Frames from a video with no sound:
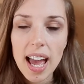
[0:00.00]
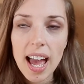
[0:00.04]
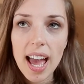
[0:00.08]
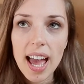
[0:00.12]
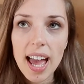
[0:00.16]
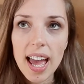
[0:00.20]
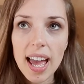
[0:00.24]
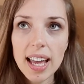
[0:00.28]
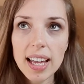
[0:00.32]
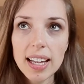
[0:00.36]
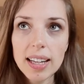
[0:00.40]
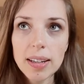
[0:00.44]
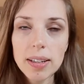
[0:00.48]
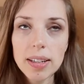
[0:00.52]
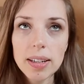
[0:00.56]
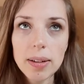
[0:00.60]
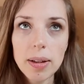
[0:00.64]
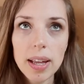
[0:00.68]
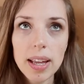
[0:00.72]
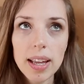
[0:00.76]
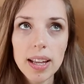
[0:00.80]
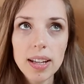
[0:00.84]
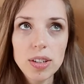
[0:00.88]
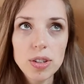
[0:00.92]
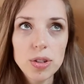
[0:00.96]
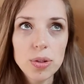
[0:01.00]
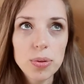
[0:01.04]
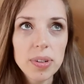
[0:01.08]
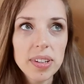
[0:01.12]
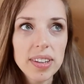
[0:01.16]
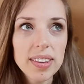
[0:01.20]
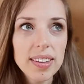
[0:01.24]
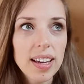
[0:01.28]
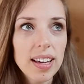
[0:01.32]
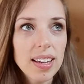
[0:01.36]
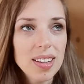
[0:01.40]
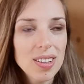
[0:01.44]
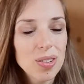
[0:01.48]
And in doing
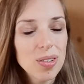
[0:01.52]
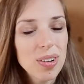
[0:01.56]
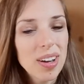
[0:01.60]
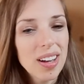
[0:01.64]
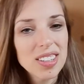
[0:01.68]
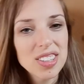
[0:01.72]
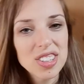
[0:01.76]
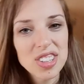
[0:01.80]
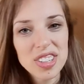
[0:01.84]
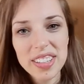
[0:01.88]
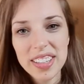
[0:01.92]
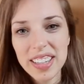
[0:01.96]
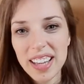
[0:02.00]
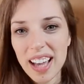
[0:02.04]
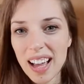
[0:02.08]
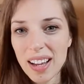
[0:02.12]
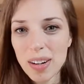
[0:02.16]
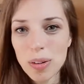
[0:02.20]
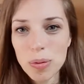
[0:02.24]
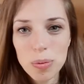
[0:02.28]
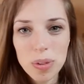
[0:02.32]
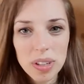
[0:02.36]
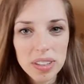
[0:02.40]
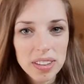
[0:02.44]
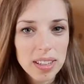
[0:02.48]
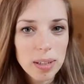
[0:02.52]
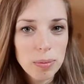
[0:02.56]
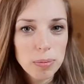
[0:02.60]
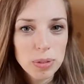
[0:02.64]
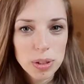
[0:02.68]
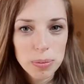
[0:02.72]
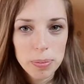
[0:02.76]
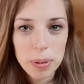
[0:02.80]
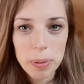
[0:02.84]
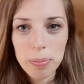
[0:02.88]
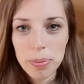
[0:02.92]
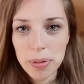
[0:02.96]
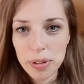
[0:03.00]
that, you actually kind of want them to
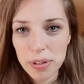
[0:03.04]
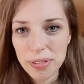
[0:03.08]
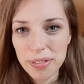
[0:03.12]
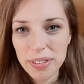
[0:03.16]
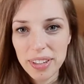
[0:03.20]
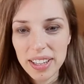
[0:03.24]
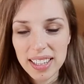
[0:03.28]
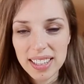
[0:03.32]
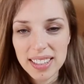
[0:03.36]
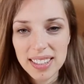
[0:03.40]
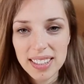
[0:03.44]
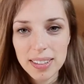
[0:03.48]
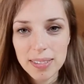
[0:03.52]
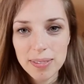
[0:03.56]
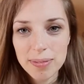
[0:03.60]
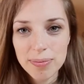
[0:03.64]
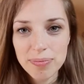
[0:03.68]
be perfect.